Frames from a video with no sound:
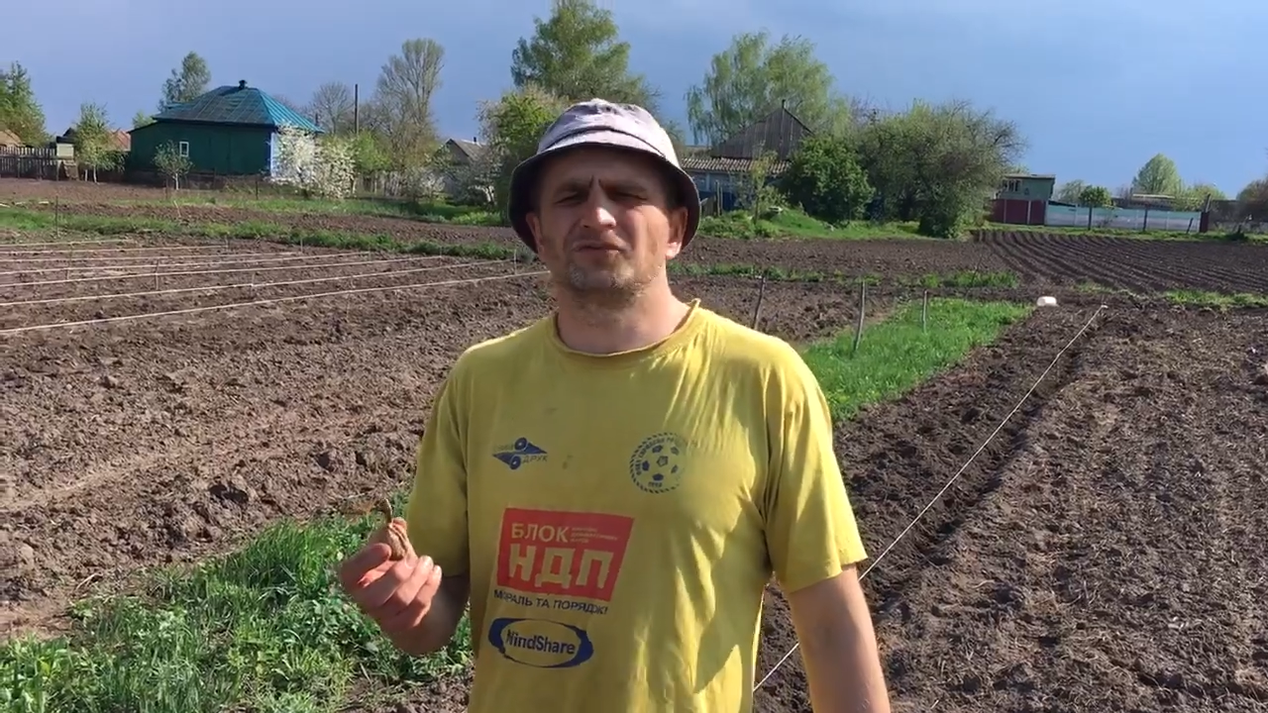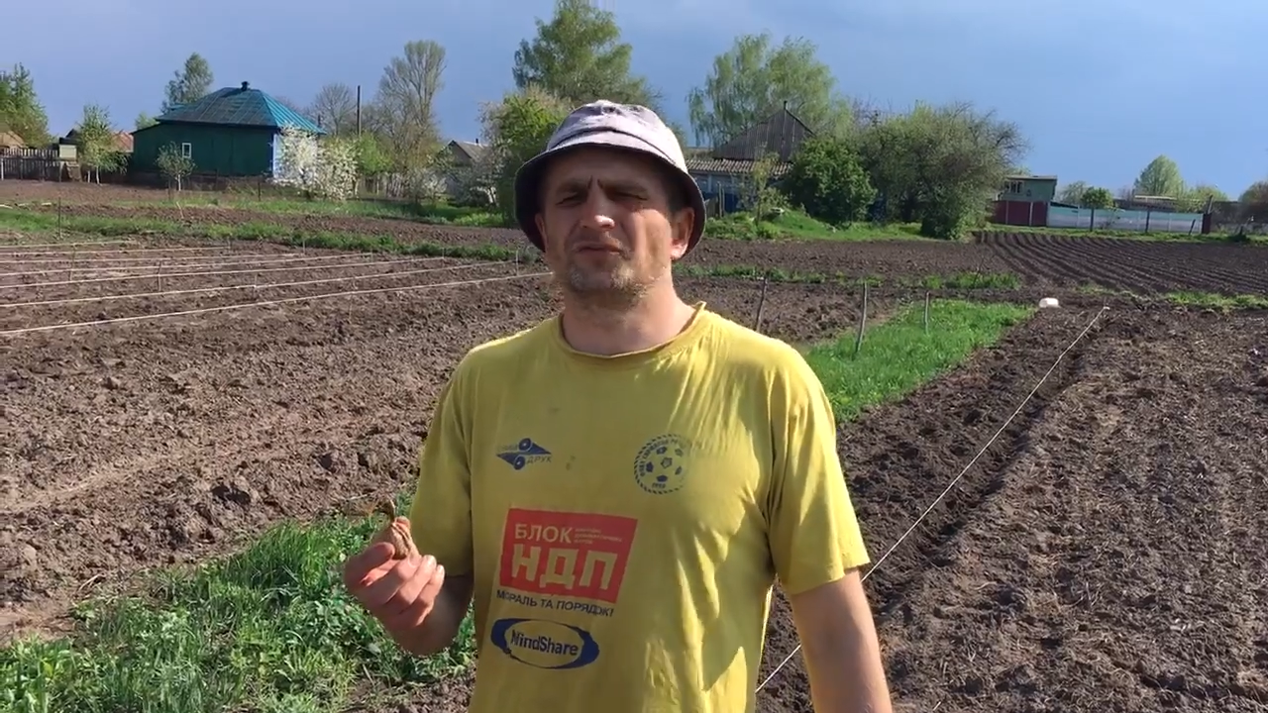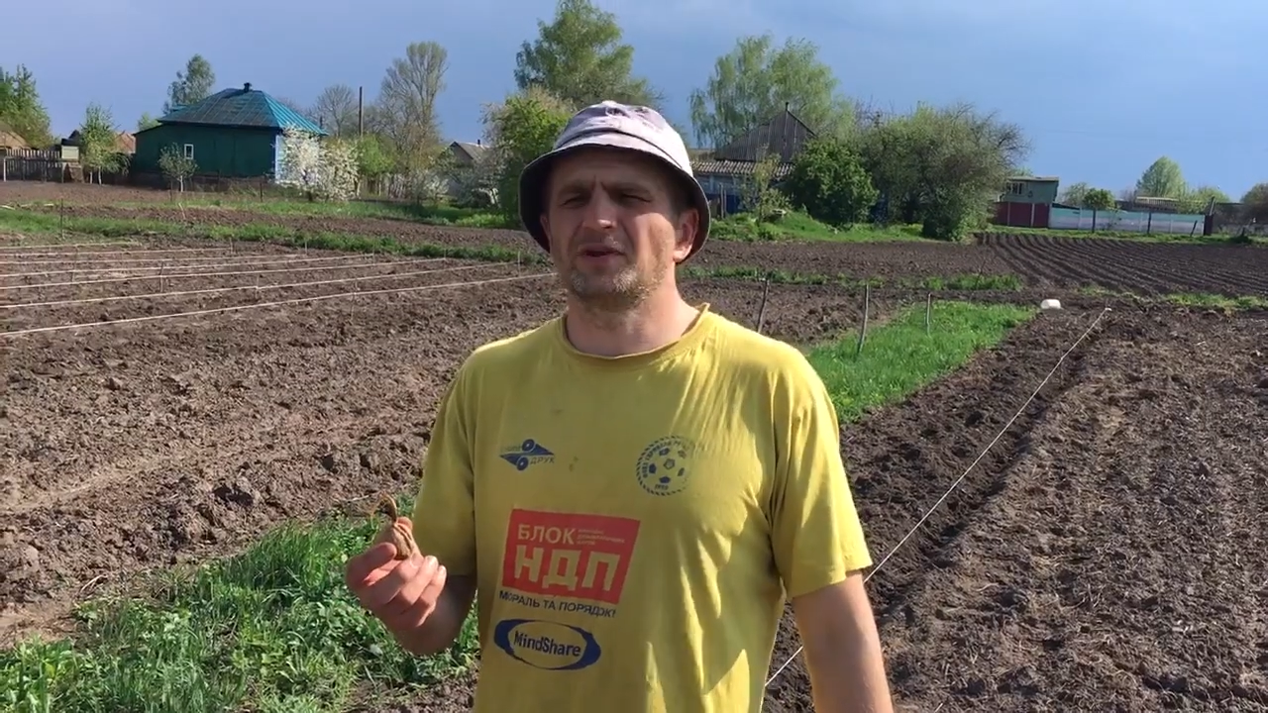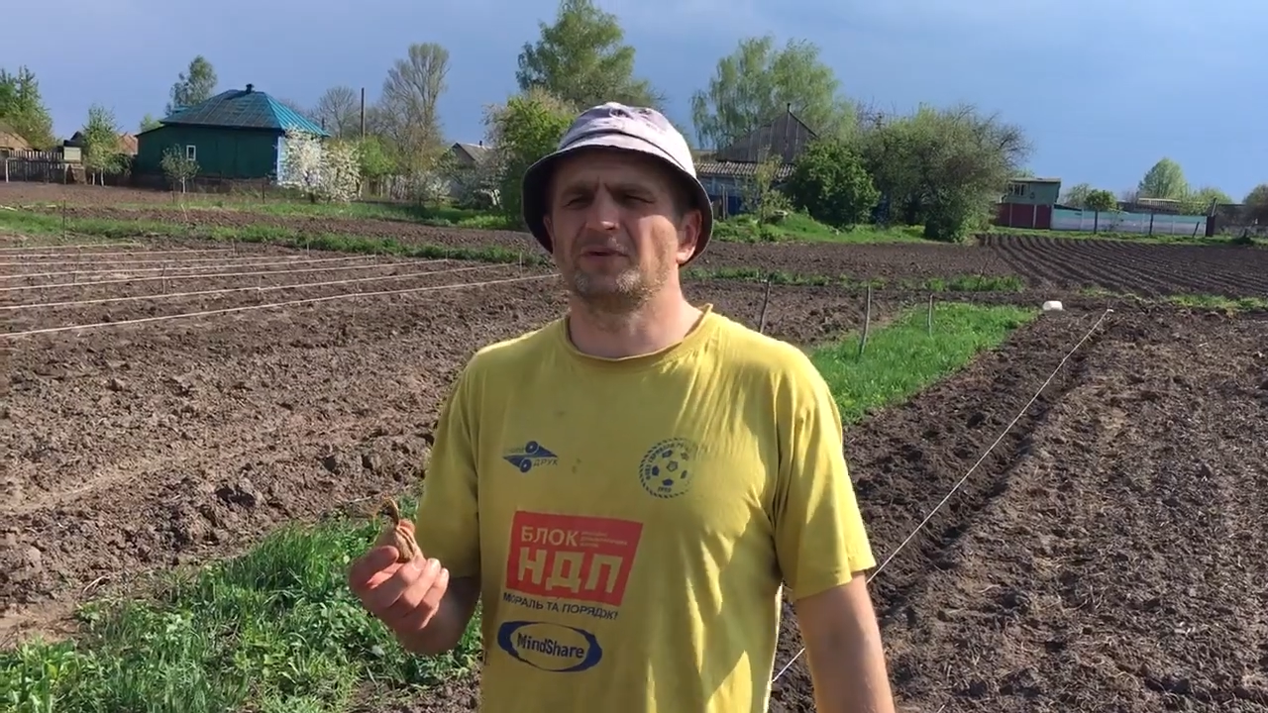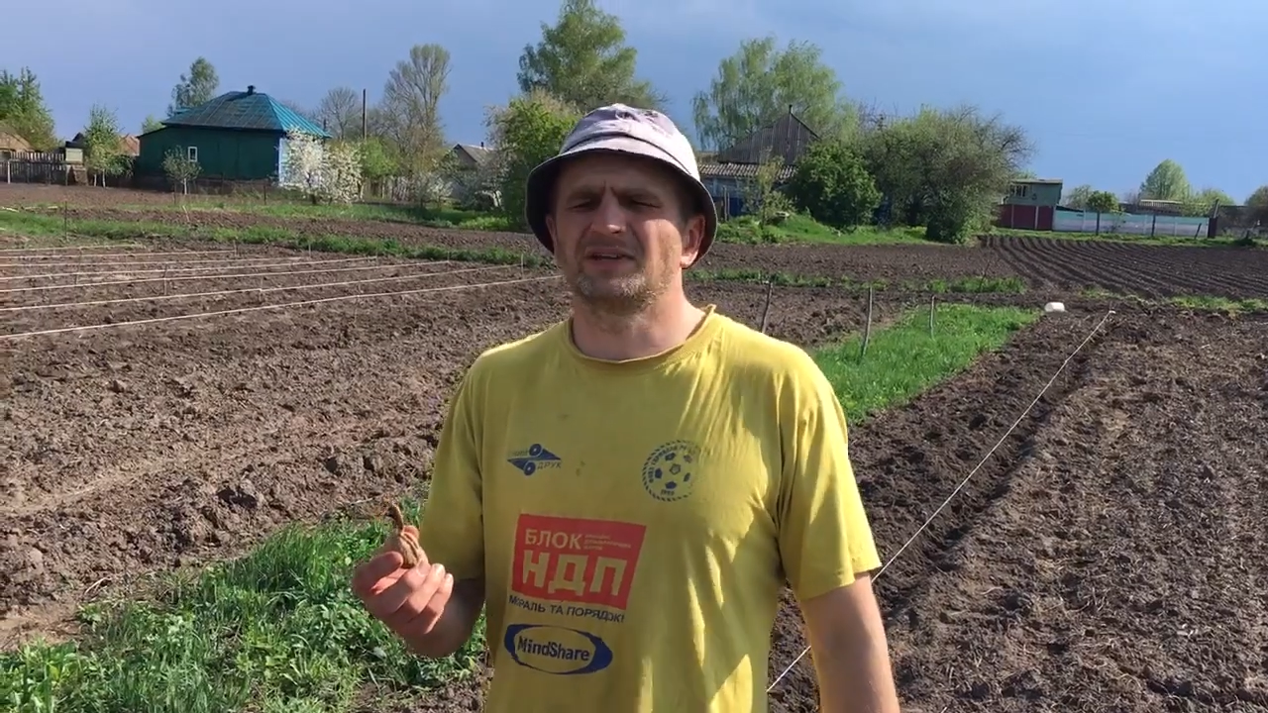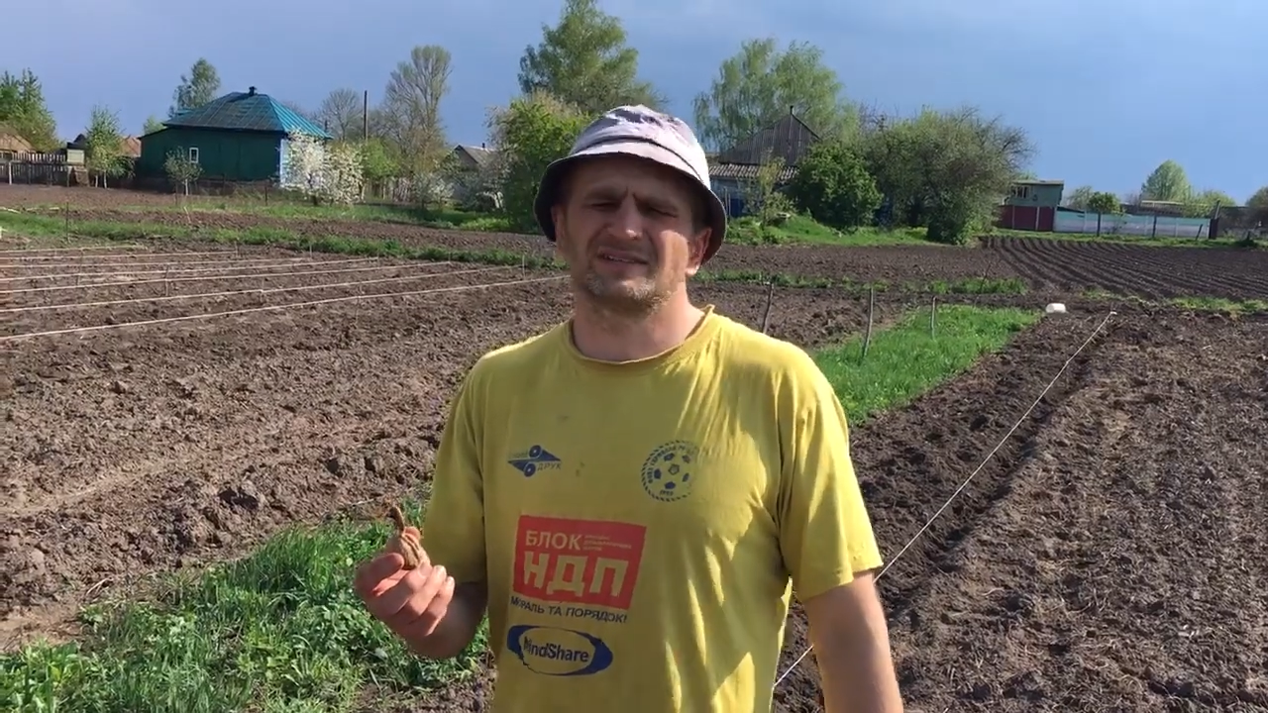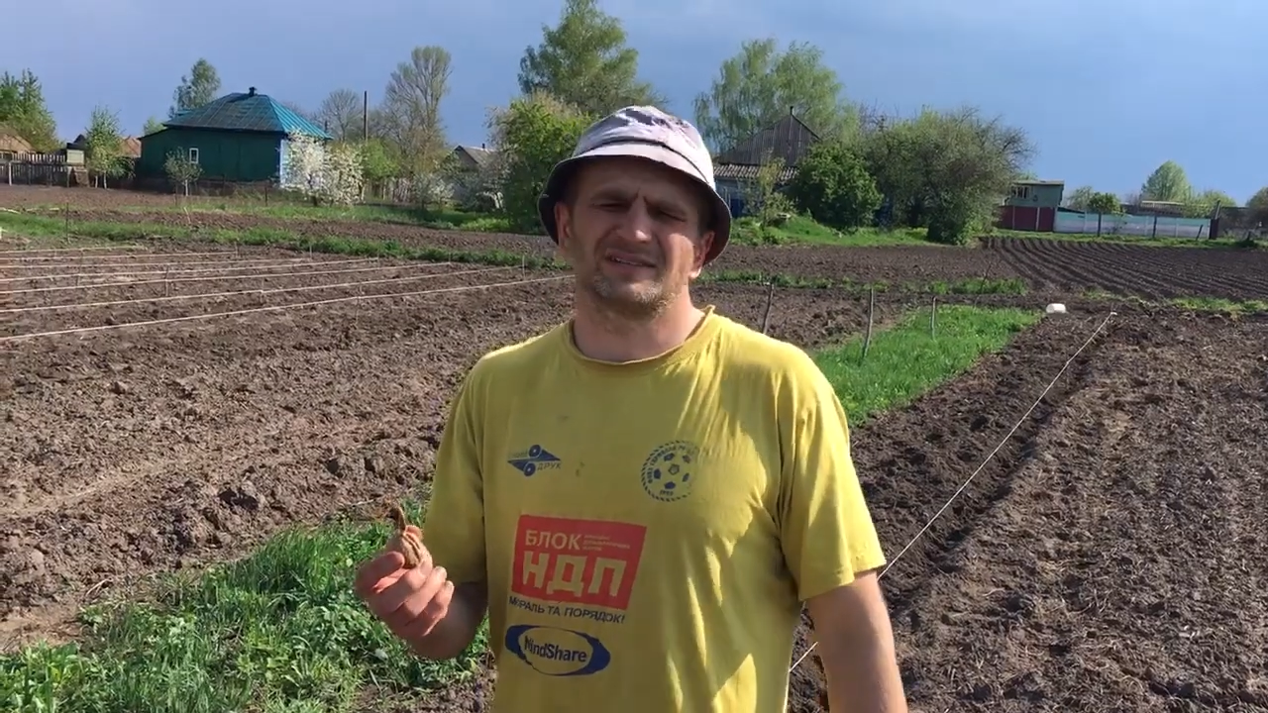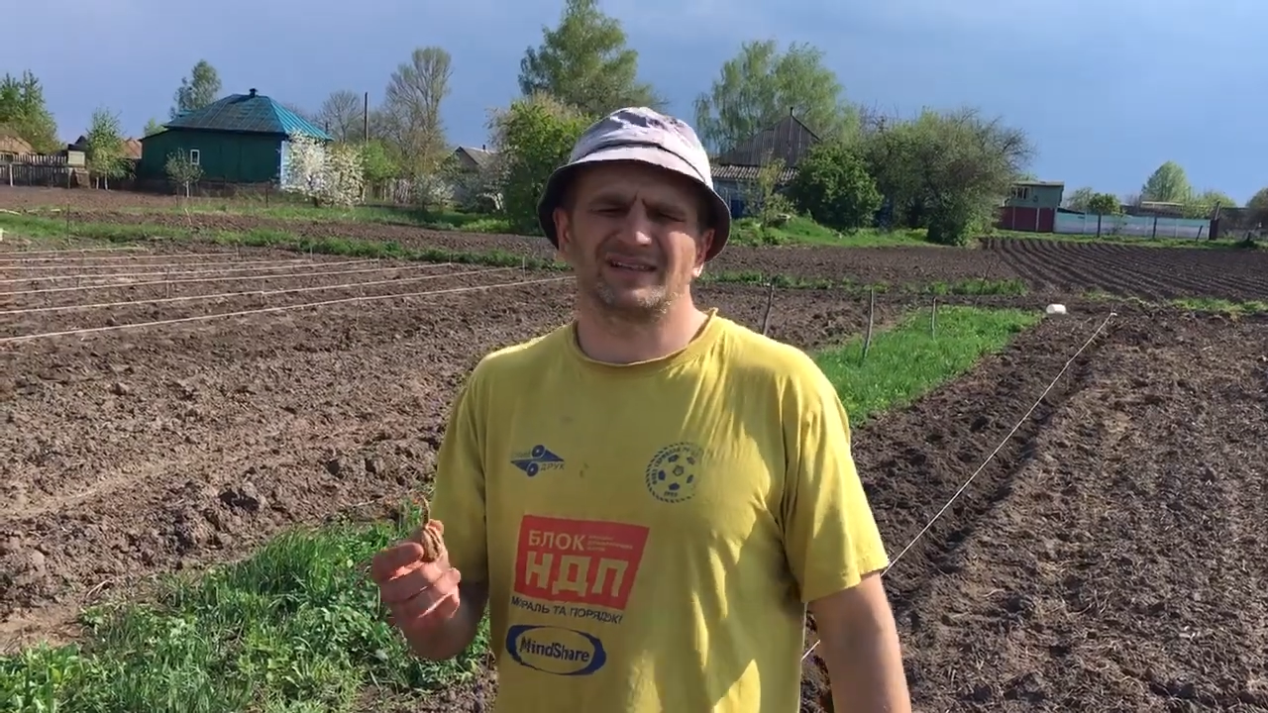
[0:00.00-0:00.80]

3 weeks,